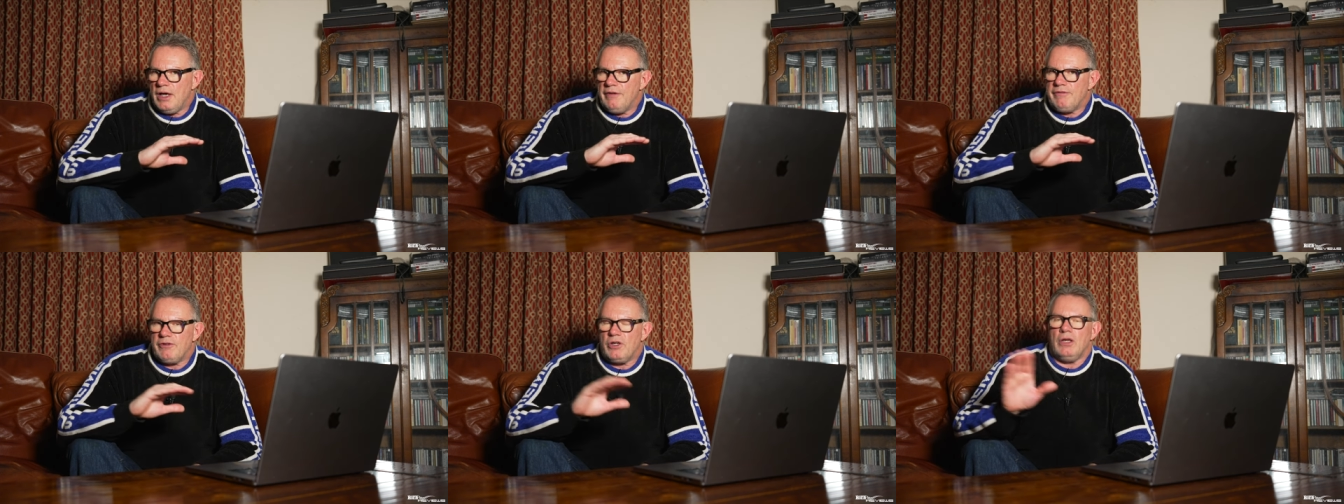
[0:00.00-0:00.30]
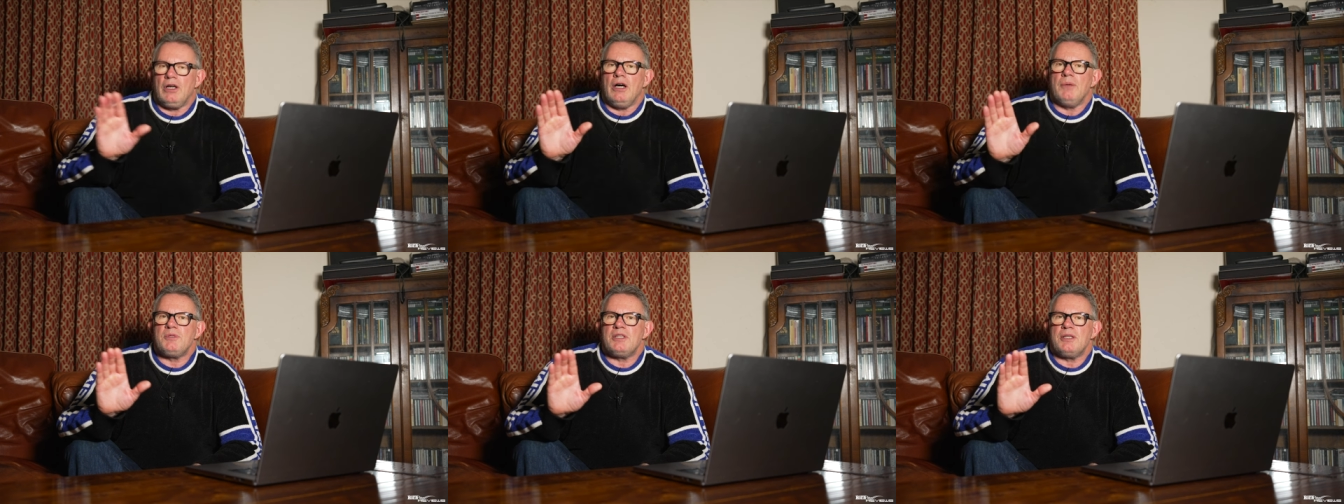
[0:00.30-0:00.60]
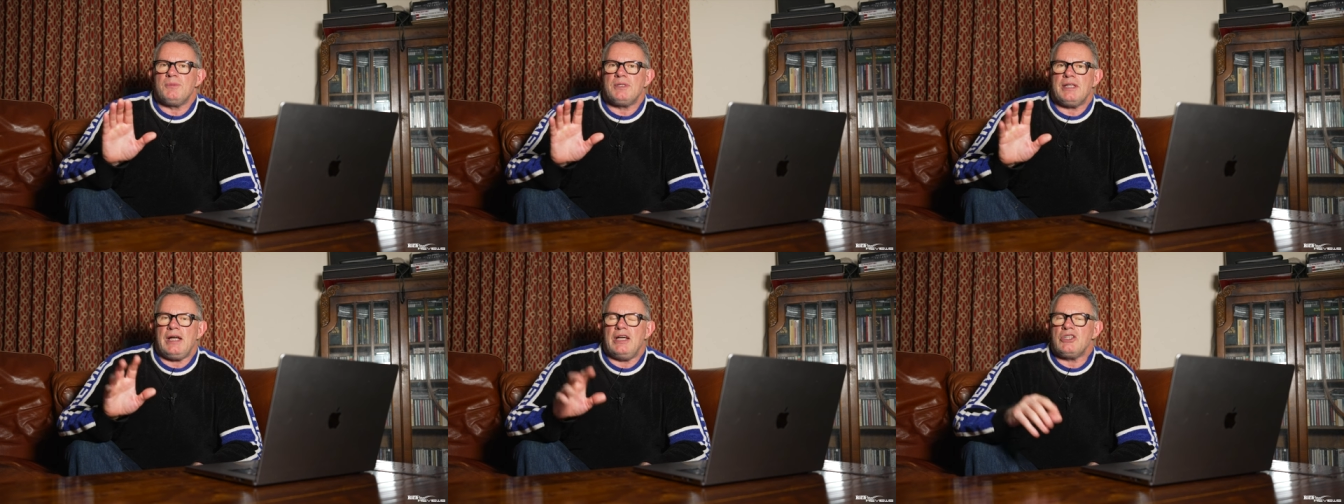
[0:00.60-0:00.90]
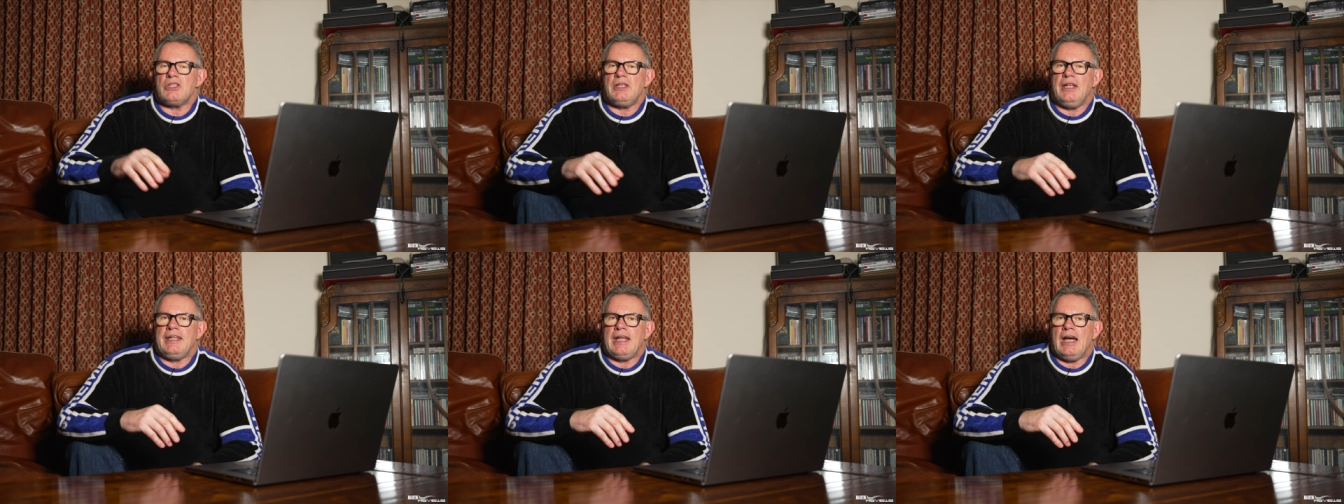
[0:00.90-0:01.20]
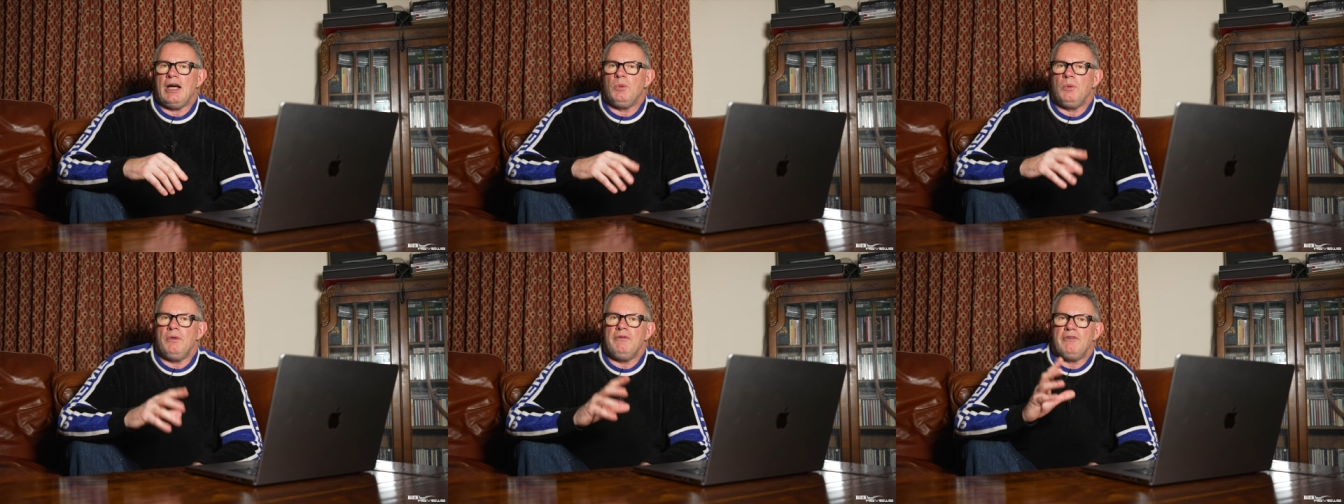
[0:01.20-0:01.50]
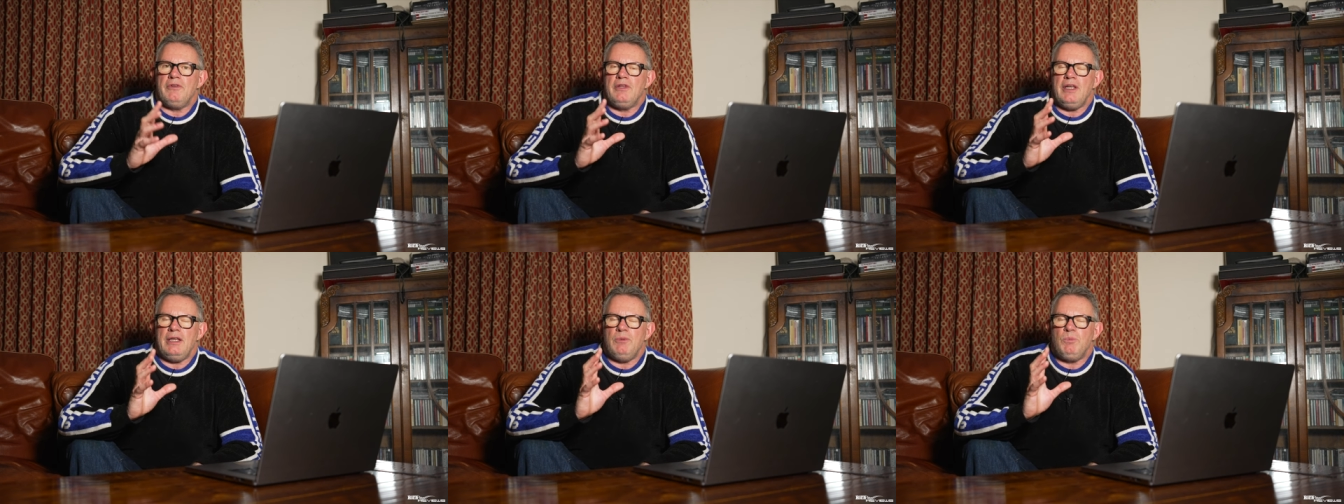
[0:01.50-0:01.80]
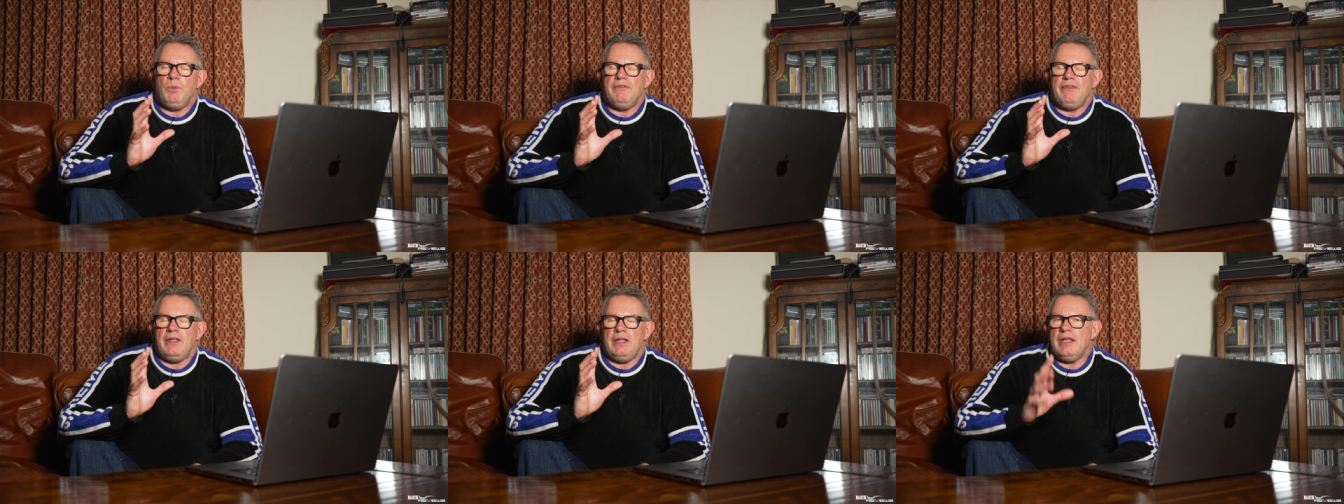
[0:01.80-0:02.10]
have gone up substantially now with the,
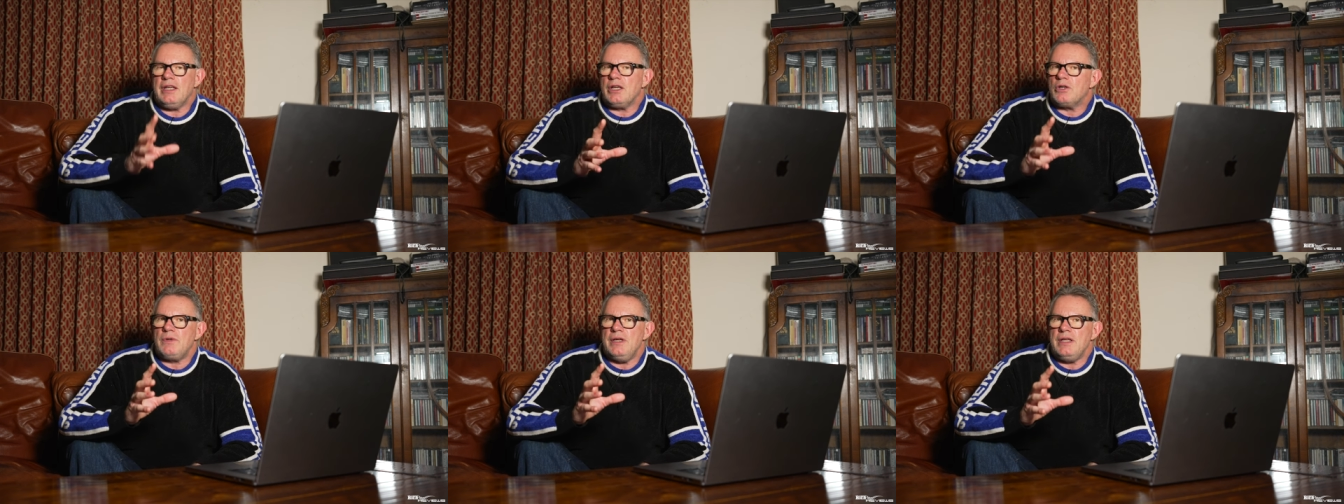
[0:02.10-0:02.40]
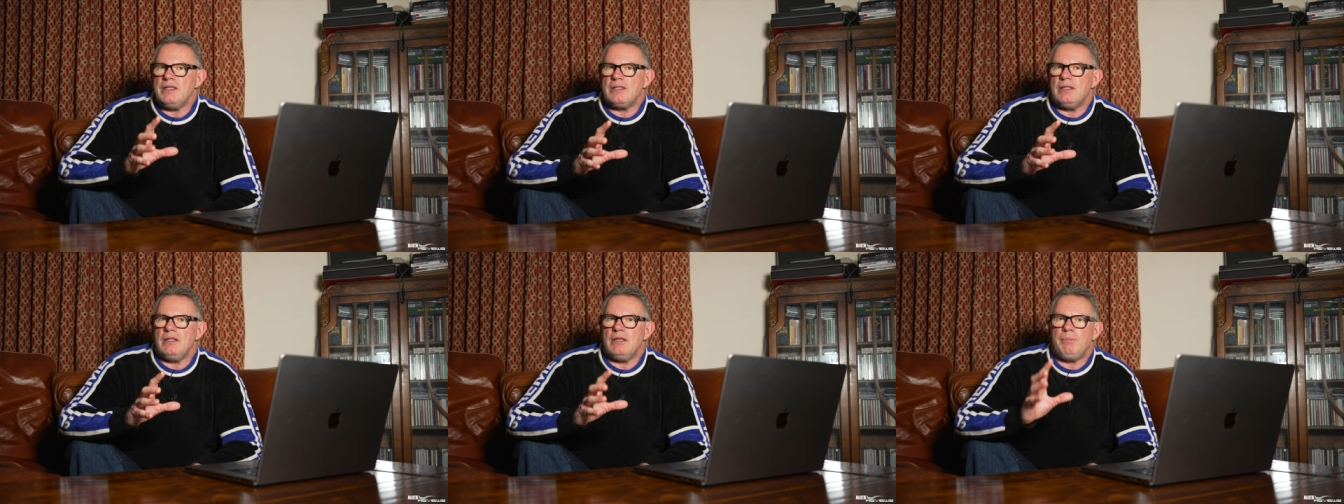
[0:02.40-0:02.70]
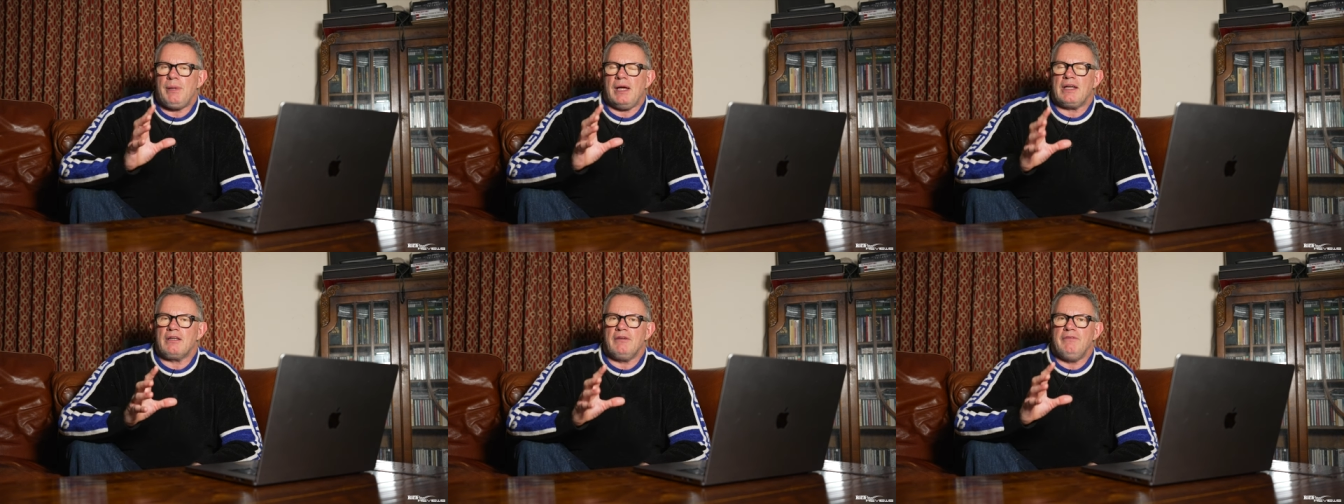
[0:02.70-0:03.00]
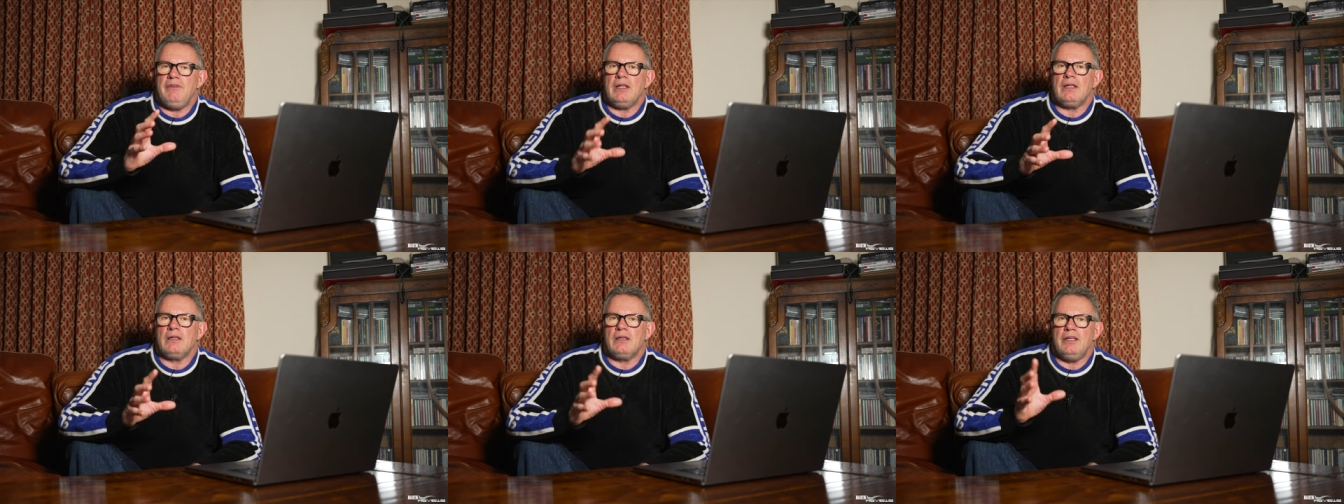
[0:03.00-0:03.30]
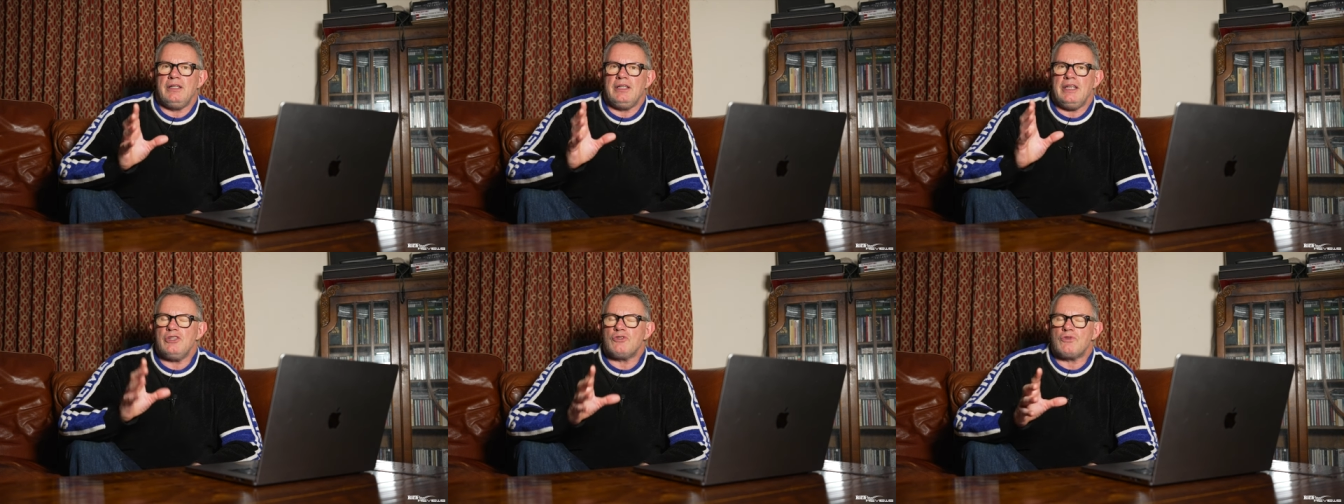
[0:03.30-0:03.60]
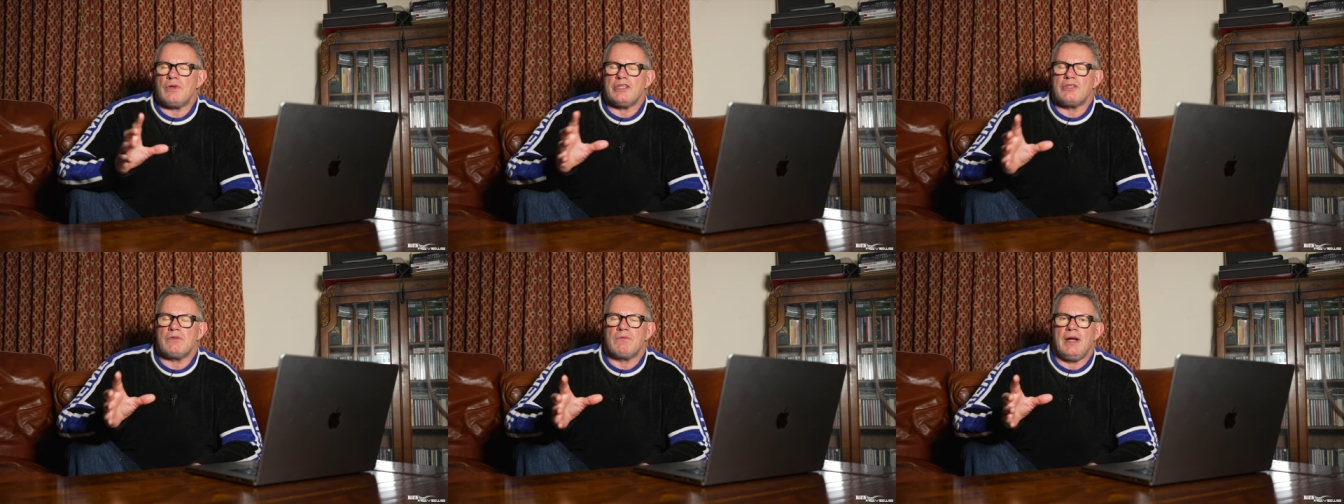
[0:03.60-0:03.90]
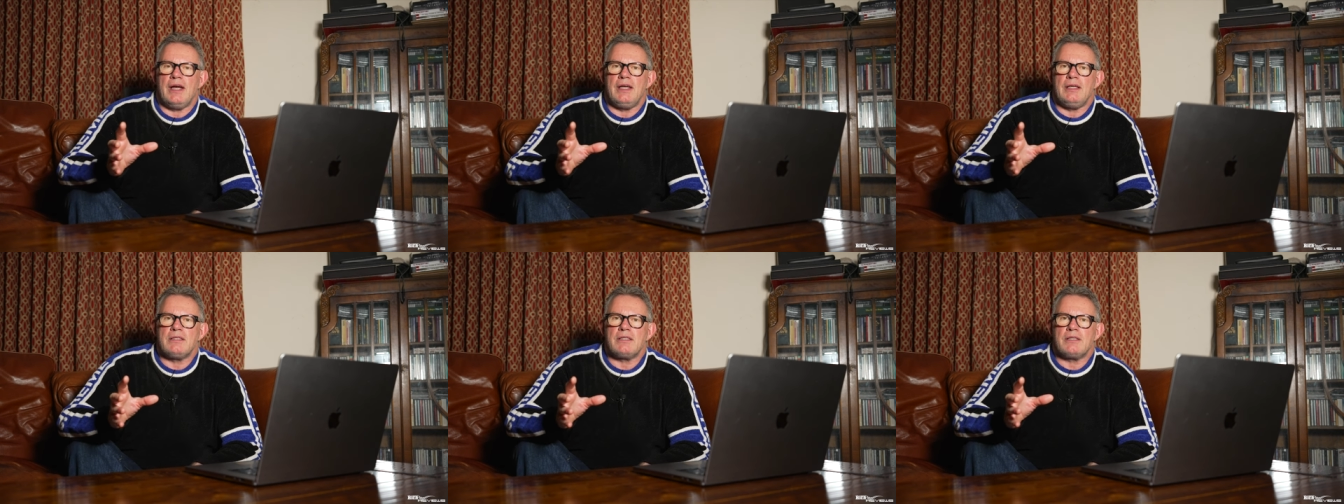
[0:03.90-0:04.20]
with the increase in the Bank of England interest
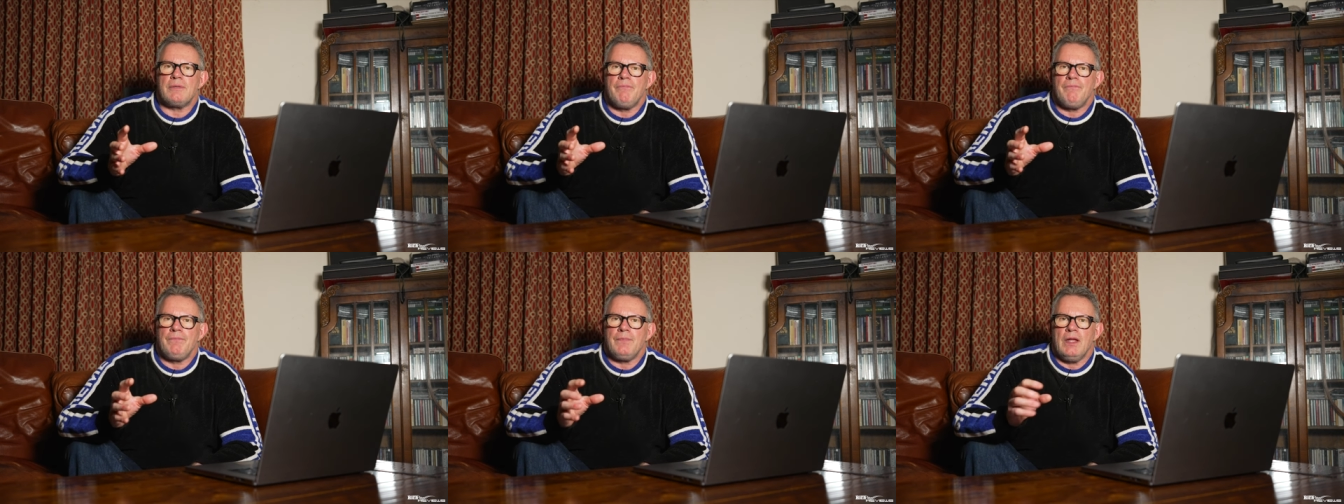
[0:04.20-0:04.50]
rates.